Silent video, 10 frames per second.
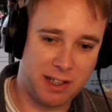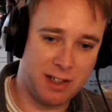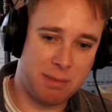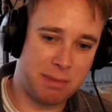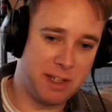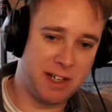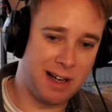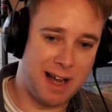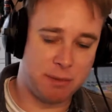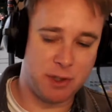in your
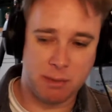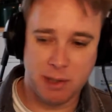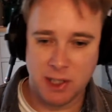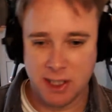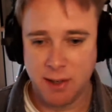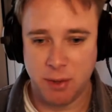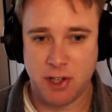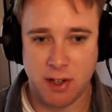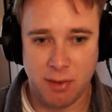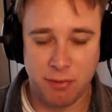laptop, which
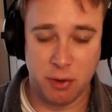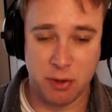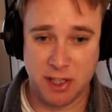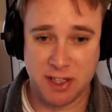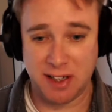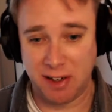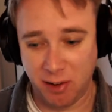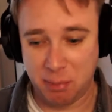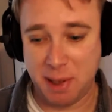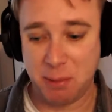unfortunately still a lot
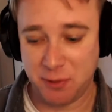of people